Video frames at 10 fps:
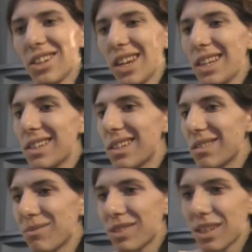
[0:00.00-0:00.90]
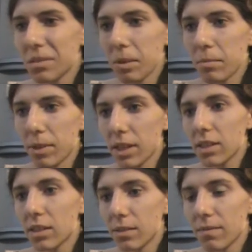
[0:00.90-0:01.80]
changes besides my
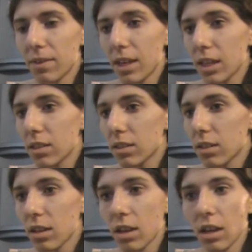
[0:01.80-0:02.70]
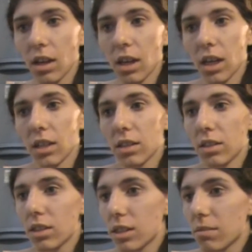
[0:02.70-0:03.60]
breasts and face.
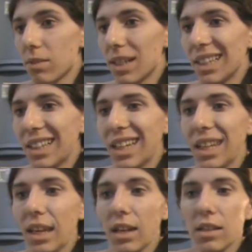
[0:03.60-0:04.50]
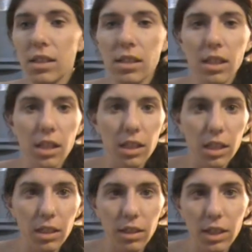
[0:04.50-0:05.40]
It's just my leg hair is still
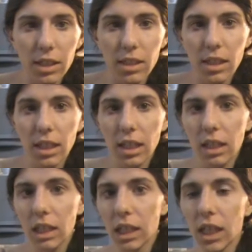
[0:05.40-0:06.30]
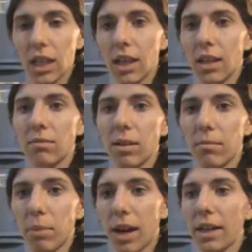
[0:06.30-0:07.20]
decreasing. My
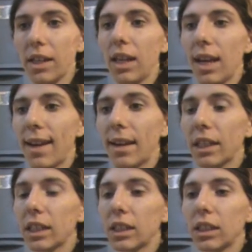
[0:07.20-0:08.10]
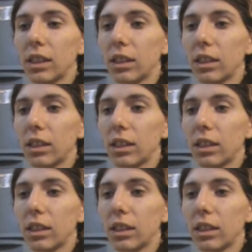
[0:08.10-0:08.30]
body hair